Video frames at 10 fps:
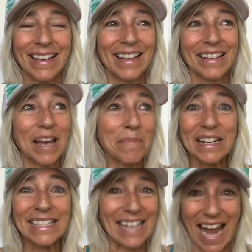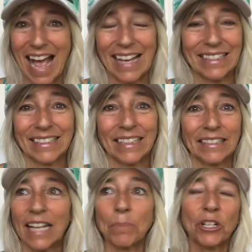not my dad,
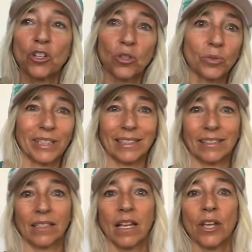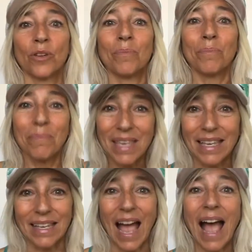not my career,
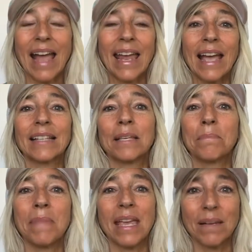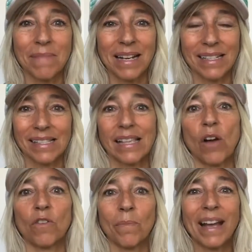me. I had to make
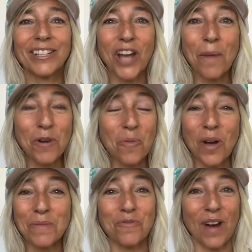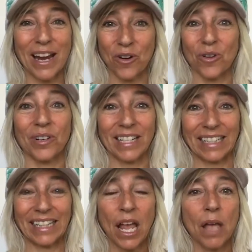myself my number one
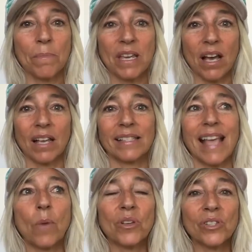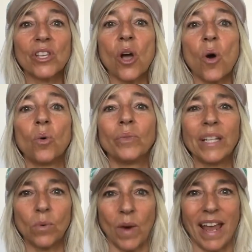priority because that was the only
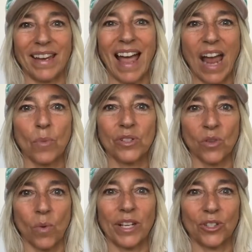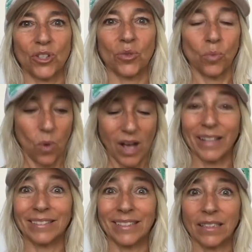way I was going to,
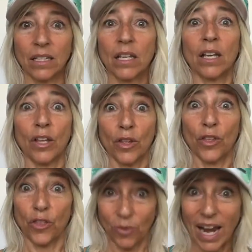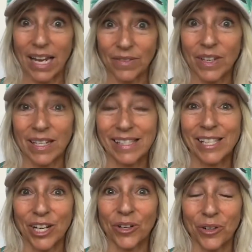one, thrive in a
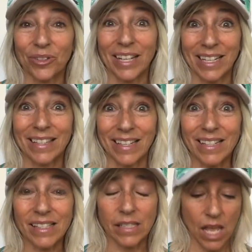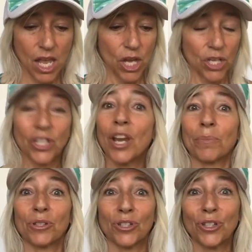scenario like this.
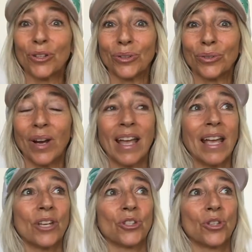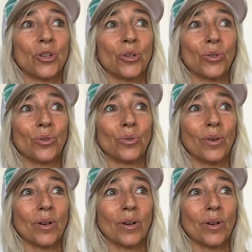Number two, to